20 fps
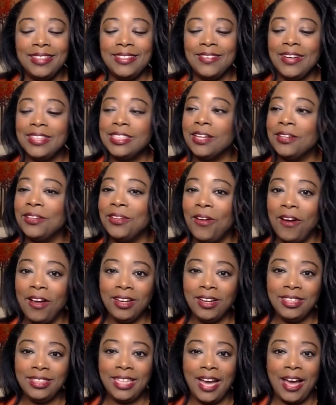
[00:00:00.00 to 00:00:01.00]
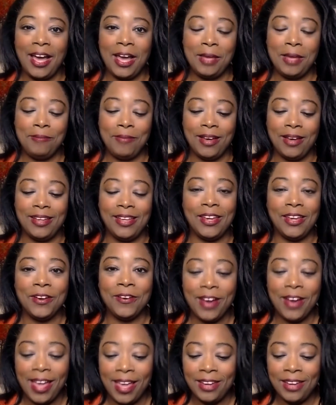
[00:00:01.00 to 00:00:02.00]
So, as a long-time
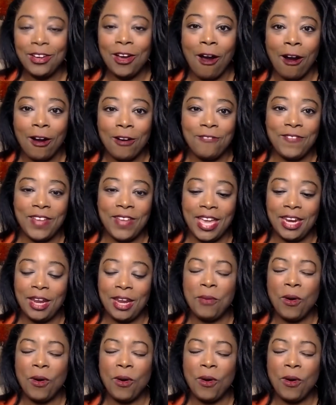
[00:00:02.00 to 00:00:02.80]
gearhead car fan,